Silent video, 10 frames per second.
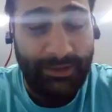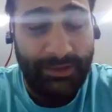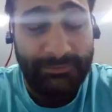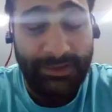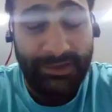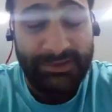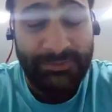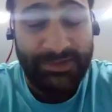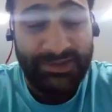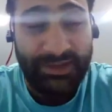well, I
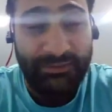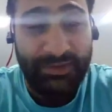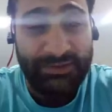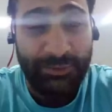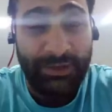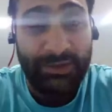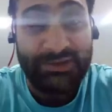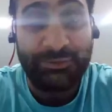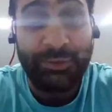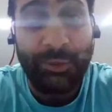lost my train of thought when I
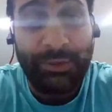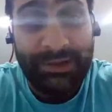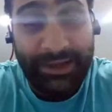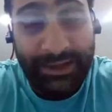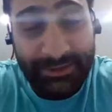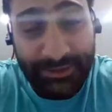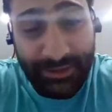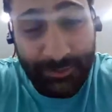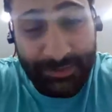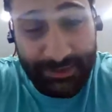was rudely
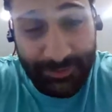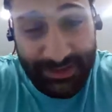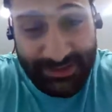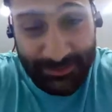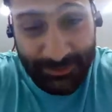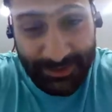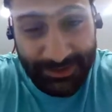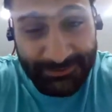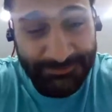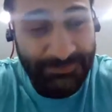interrupted by
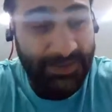somebody.